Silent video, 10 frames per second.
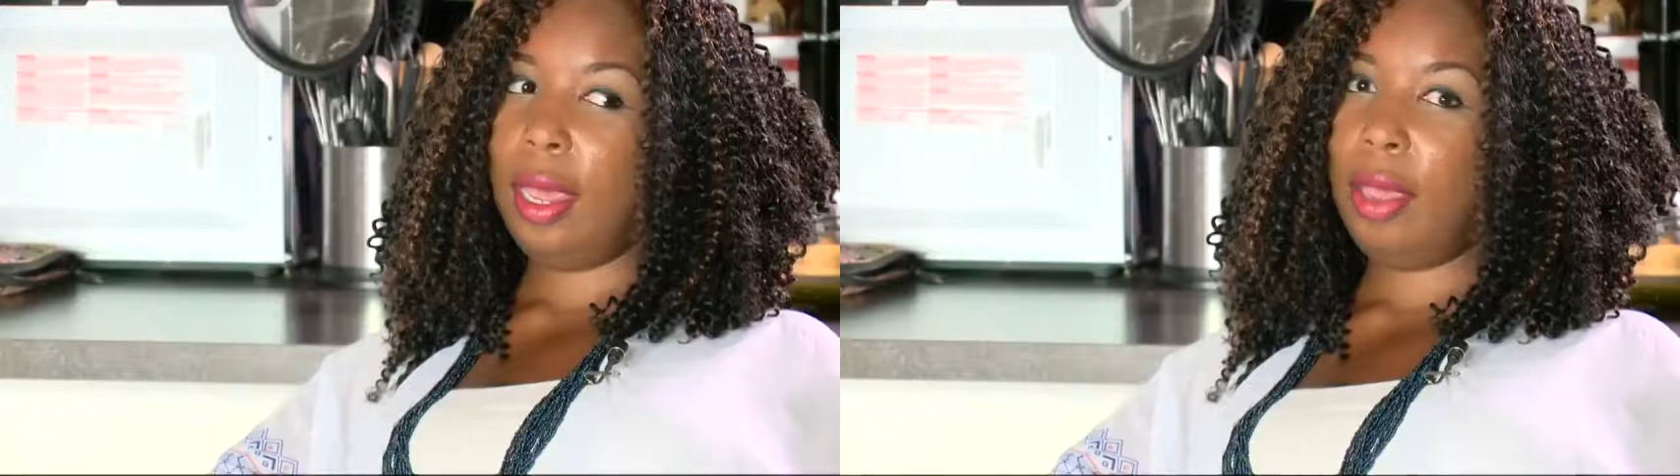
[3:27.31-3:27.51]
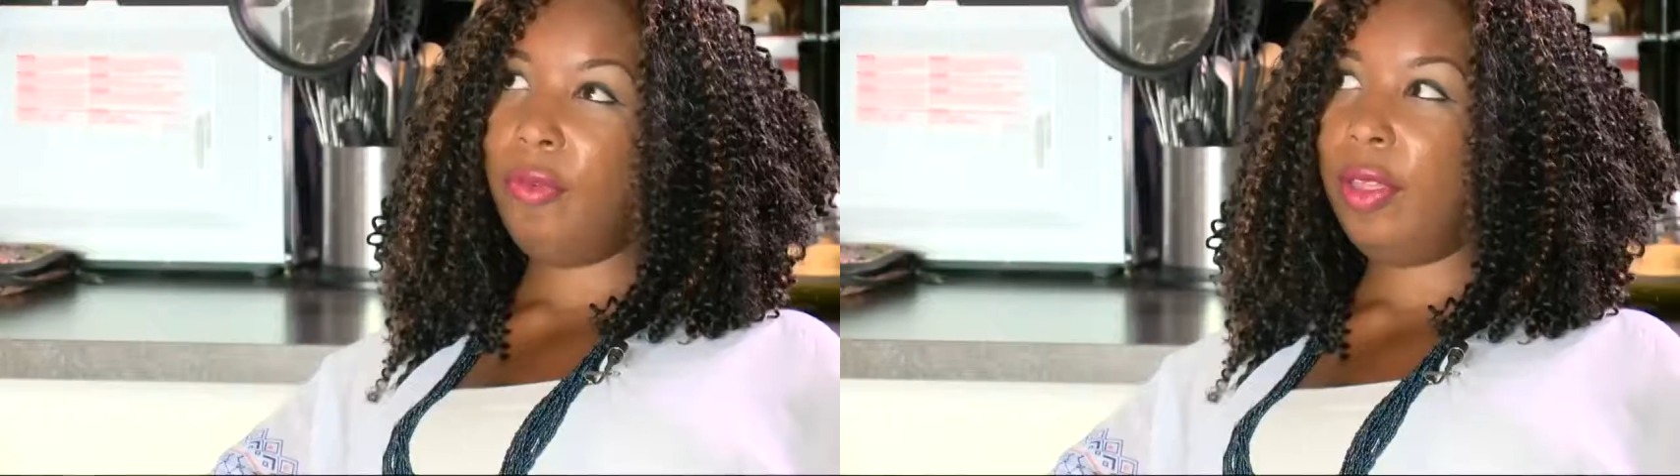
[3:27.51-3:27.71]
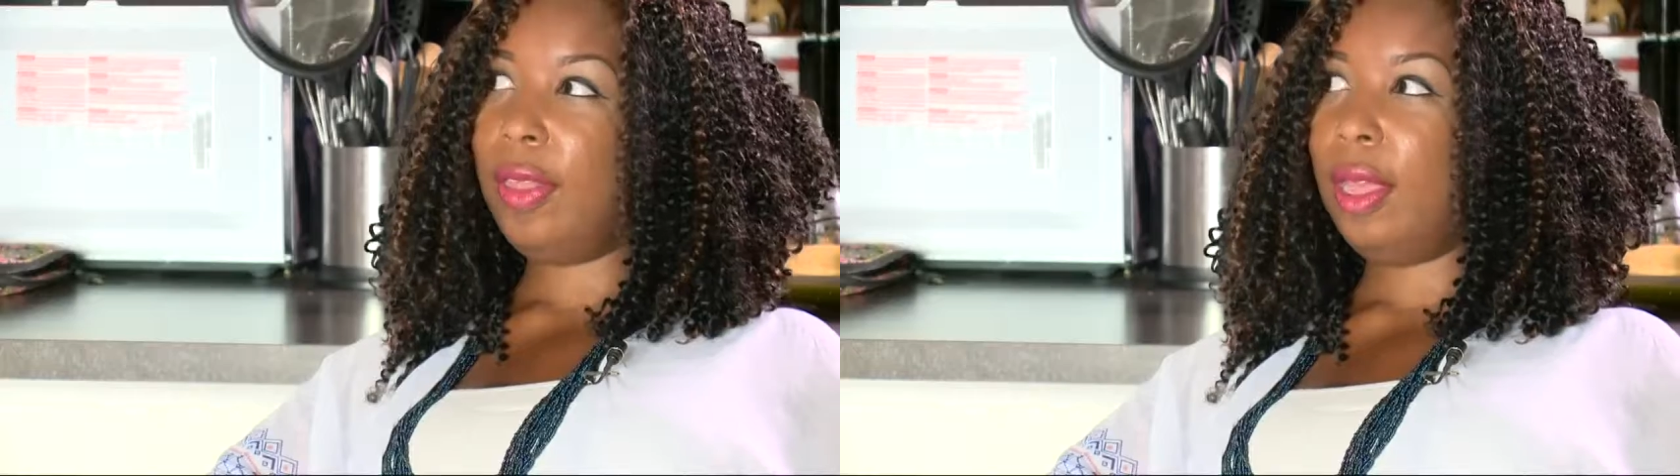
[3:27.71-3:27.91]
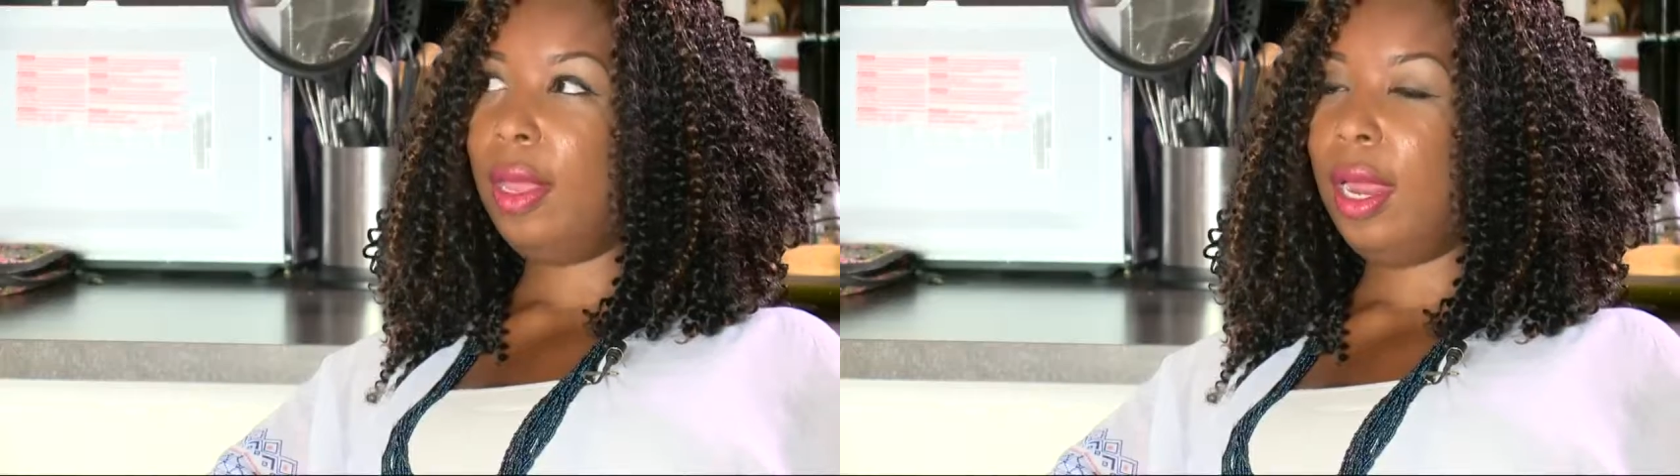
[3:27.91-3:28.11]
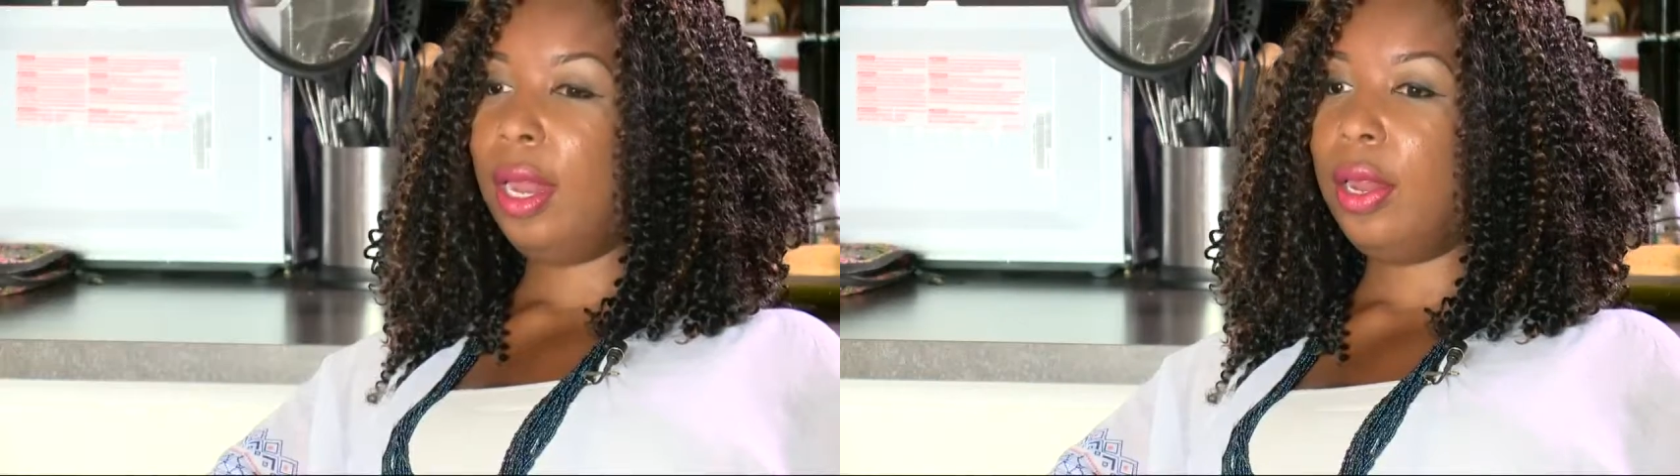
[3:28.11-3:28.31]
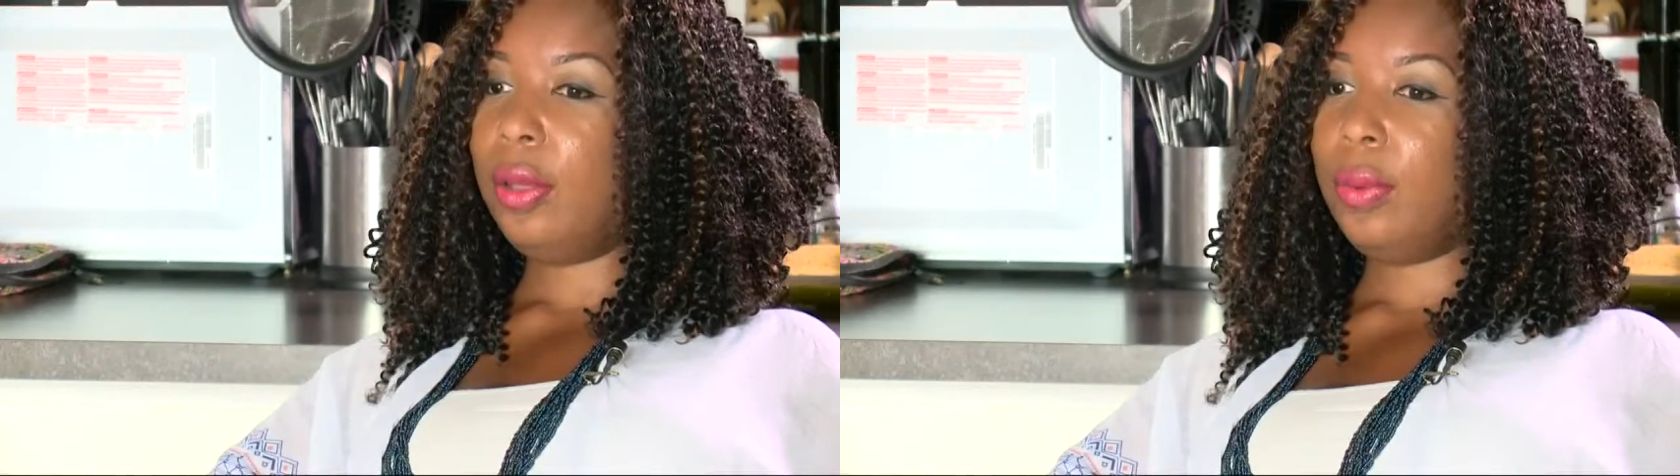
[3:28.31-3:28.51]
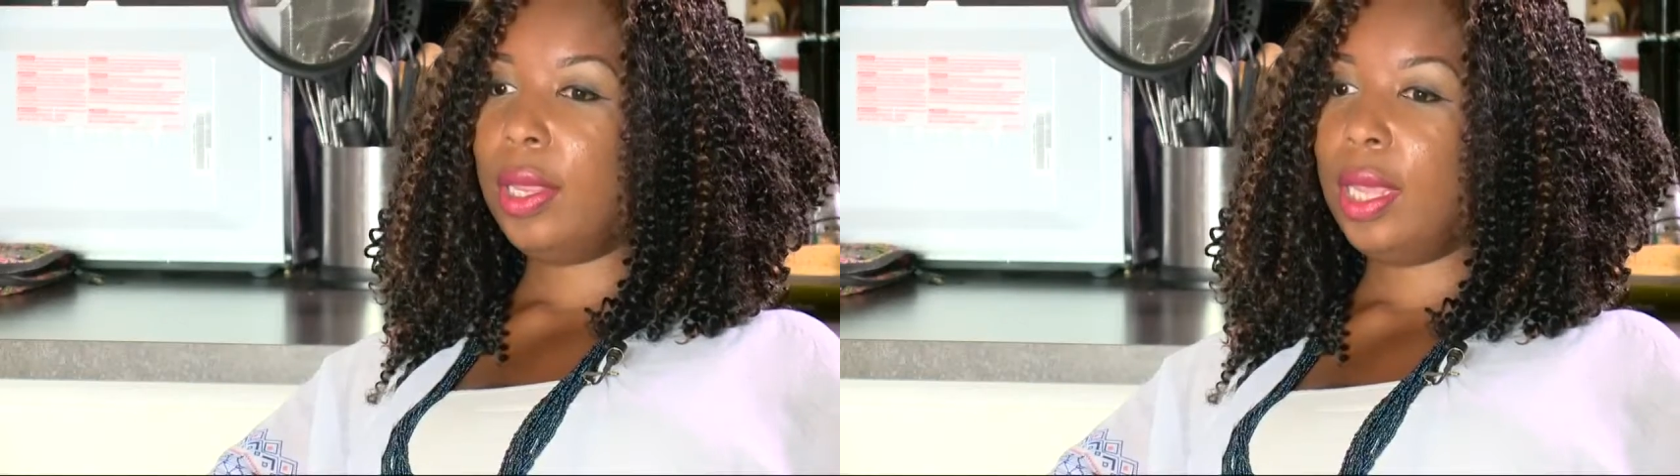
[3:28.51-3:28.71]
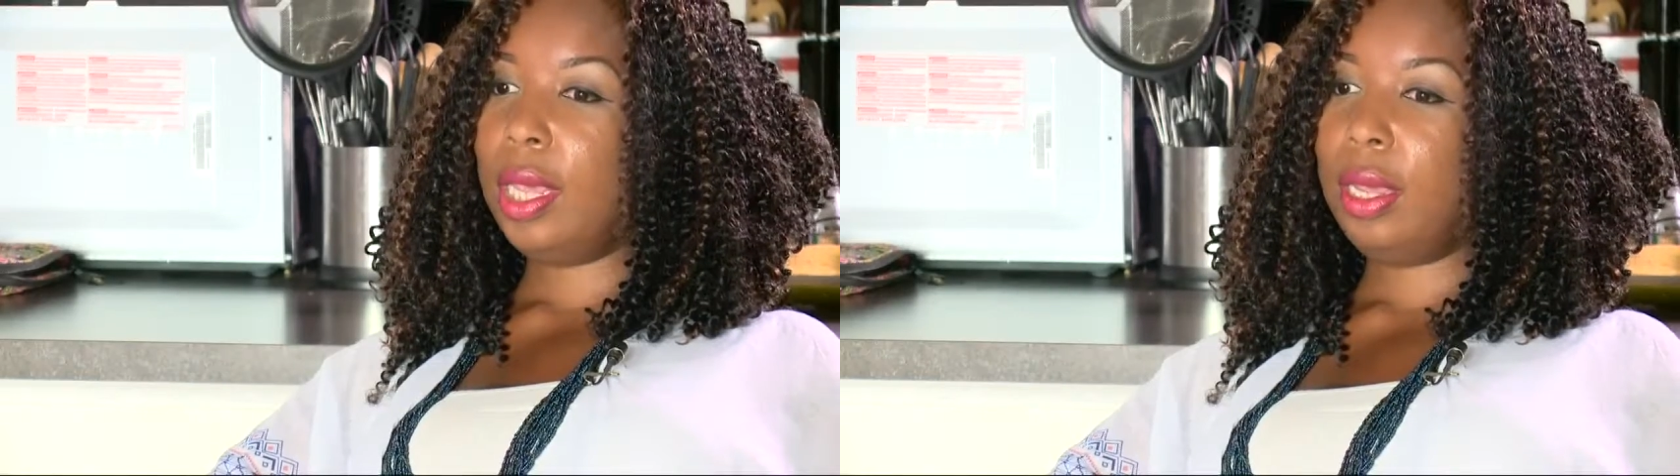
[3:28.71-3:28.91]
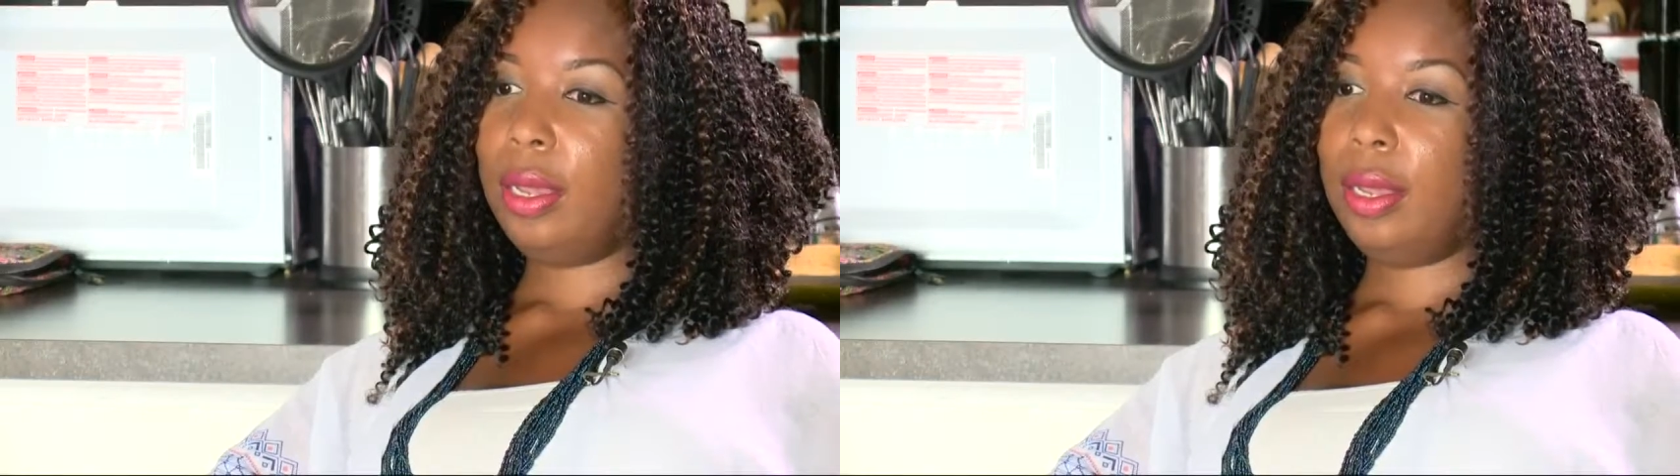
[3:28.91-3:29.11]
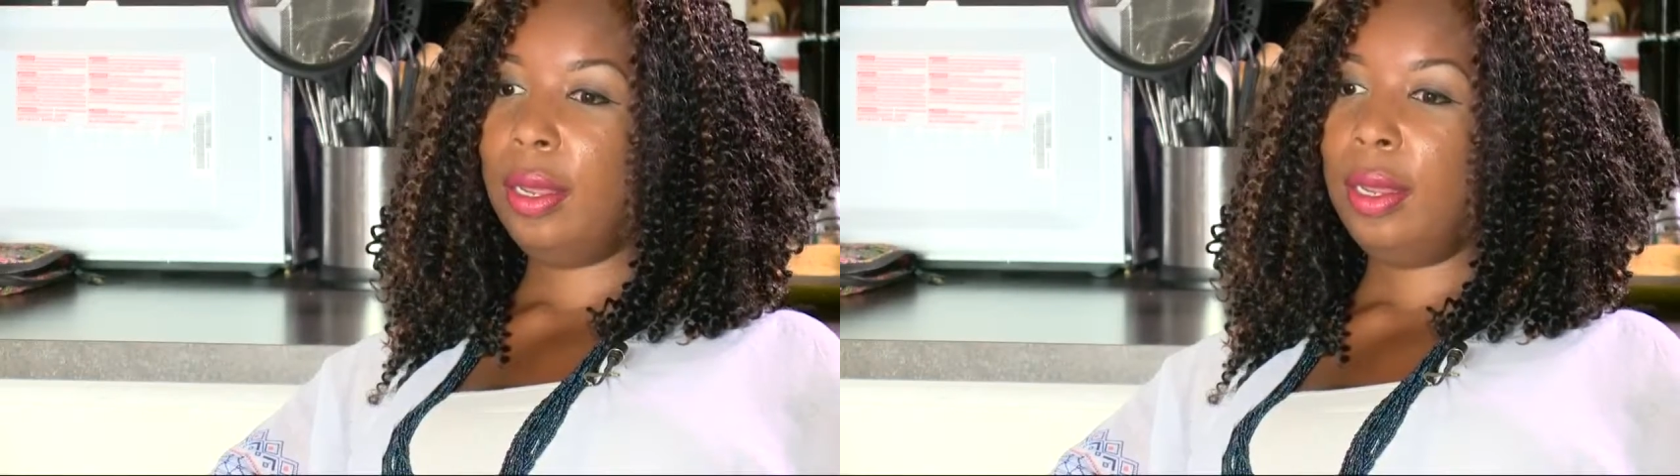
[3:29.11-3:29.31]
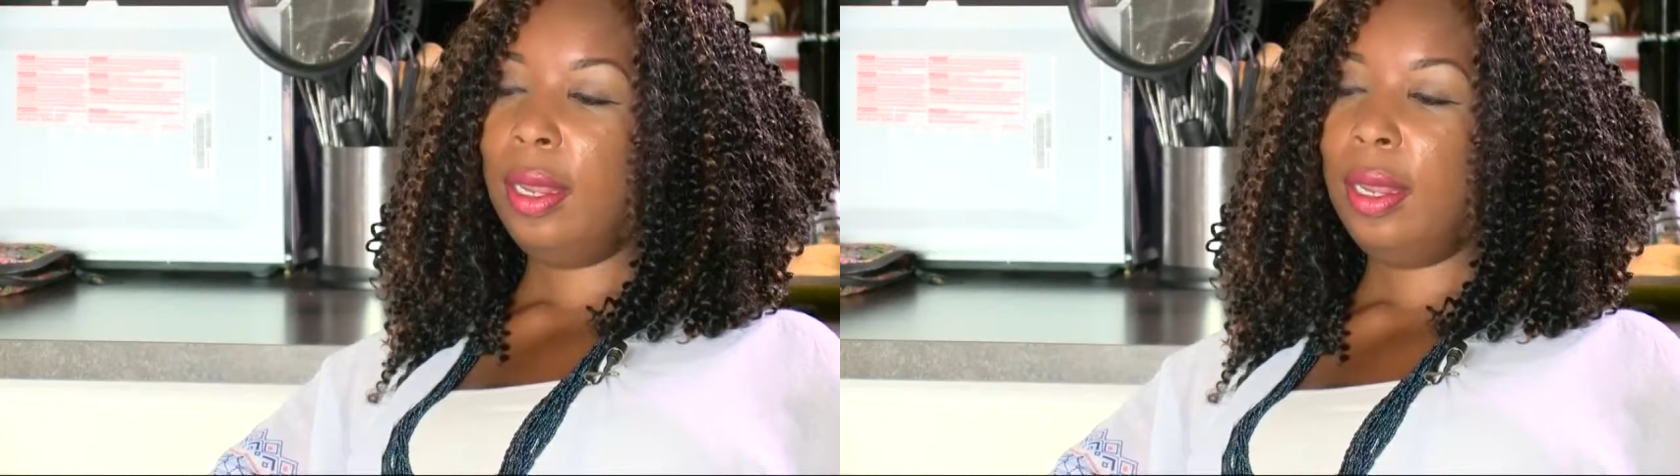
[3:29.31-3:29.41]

Everything that I know is here.